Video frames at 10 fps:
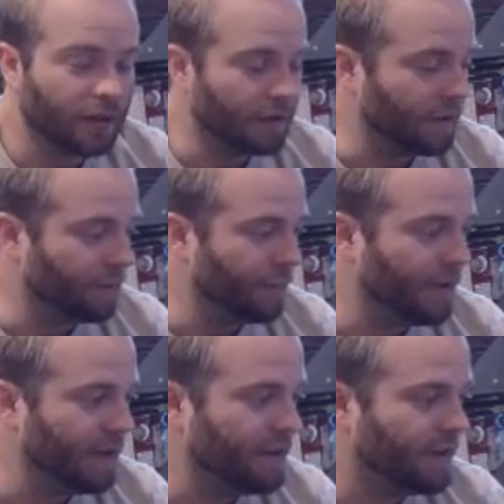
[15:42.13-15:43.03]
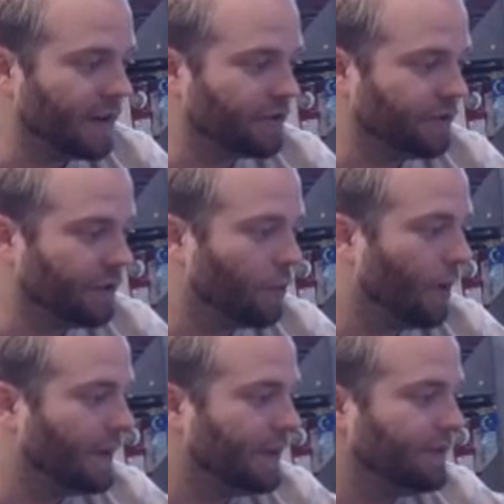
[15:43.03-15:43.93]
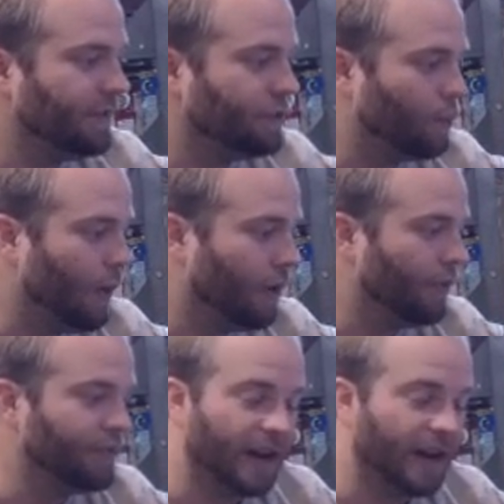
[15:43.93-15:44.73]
but it is actually quite easy to weld the